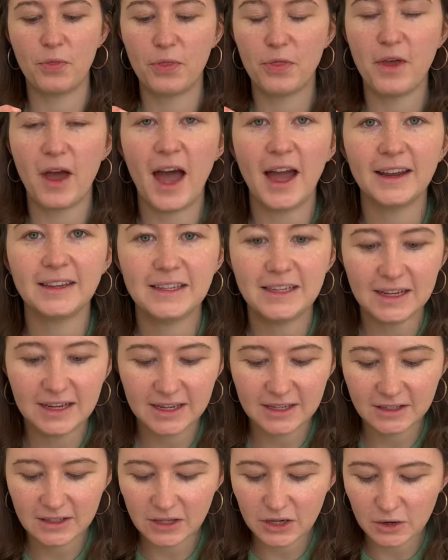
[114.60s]
The idea
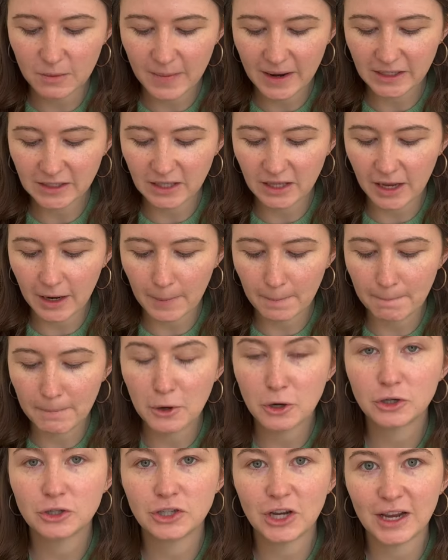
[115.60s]
is that you're meant to like
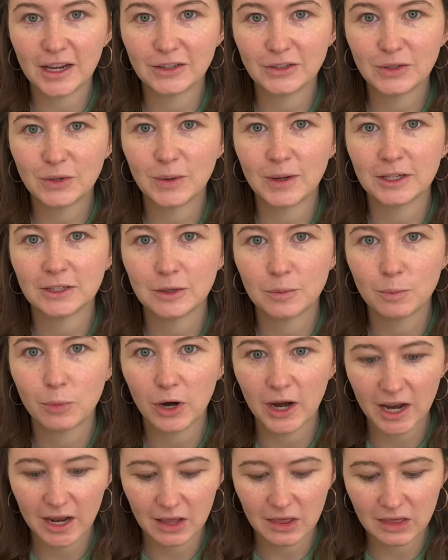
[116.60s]
push into it to
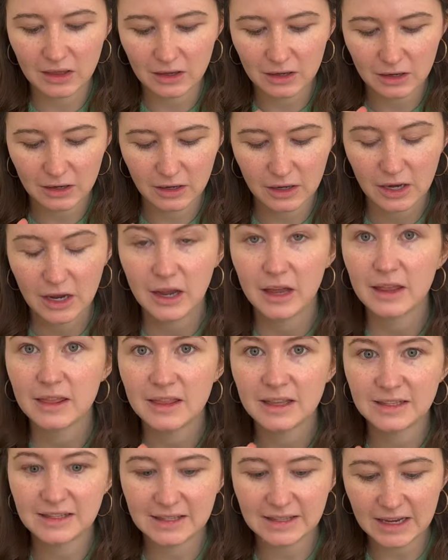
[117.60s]
break the
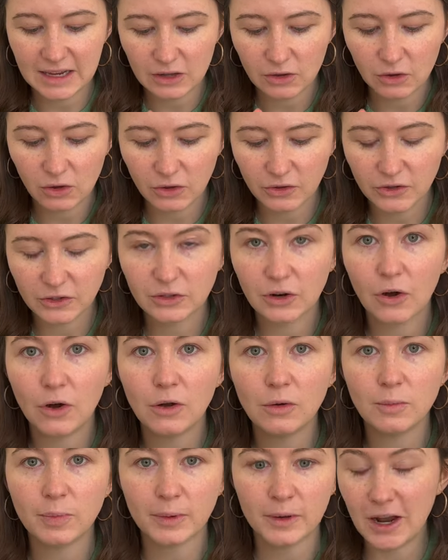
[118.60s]
seal on the
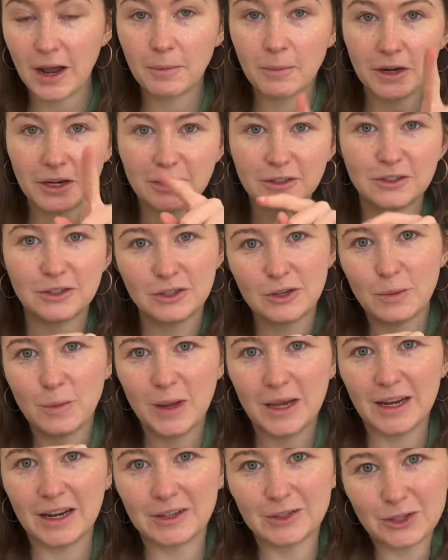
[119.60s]
top. I'm gonna zoom
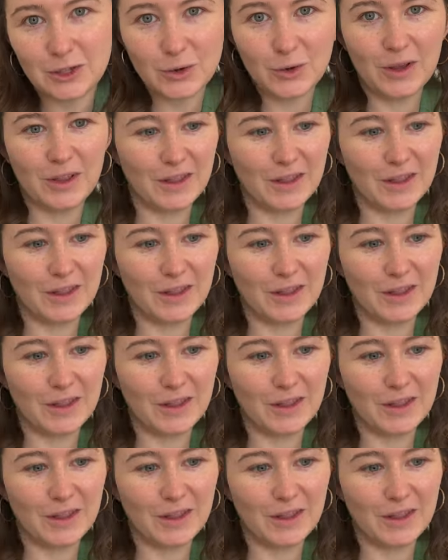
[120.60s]
in and show you